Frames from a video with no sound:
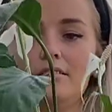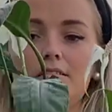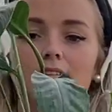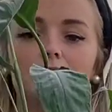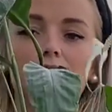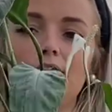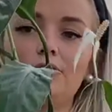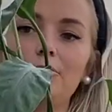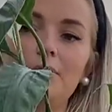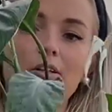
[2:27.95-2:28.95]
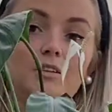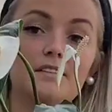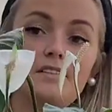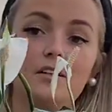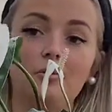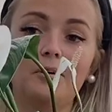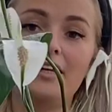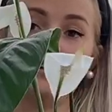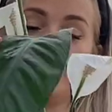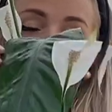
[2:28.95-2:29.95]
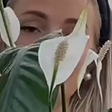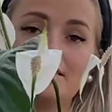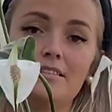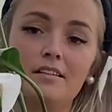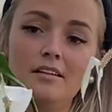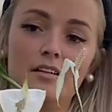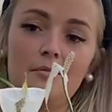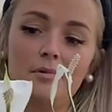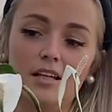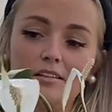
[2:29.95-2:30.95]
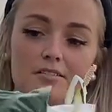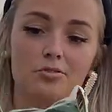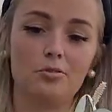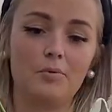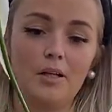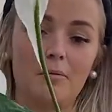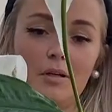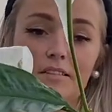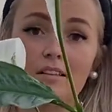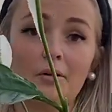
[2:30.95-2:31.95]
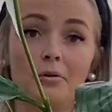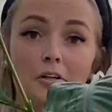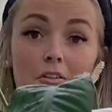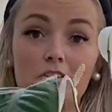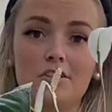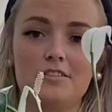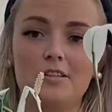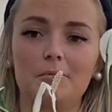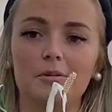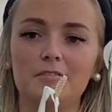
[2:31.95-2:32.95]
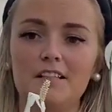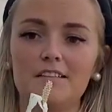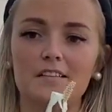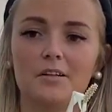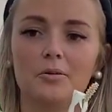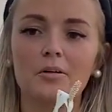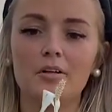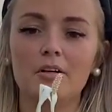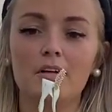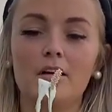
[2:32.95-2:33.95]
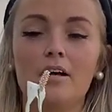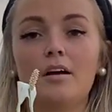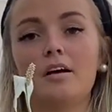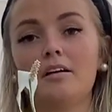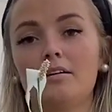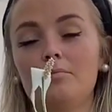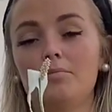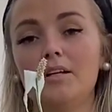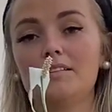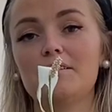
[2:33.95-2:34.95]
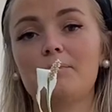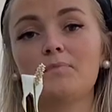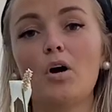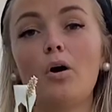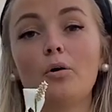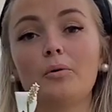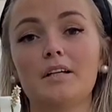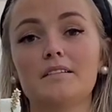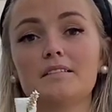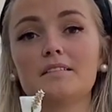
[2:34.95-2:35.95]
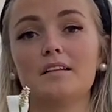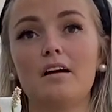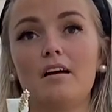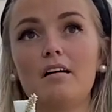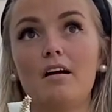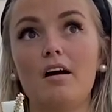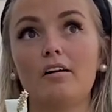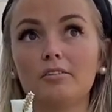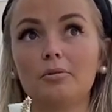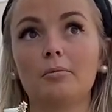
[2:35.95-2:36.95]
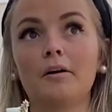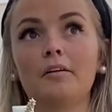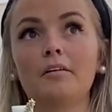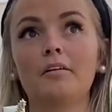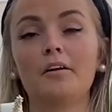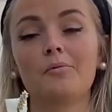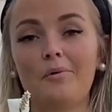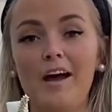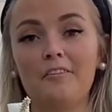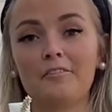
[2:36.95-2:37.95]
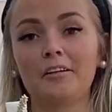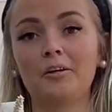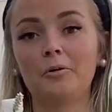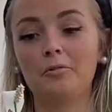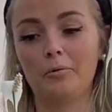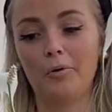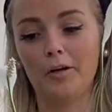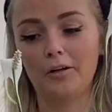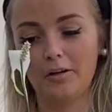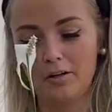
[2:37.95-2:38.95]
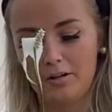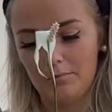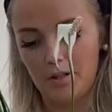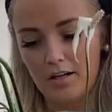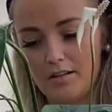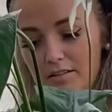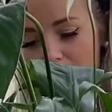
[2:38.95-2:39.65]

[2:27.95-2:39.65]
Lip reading: leaves start drooping. You can see already that this plant is drooping a bit, and I watered it just a couple of days ago. But always underwater rather than overwater, because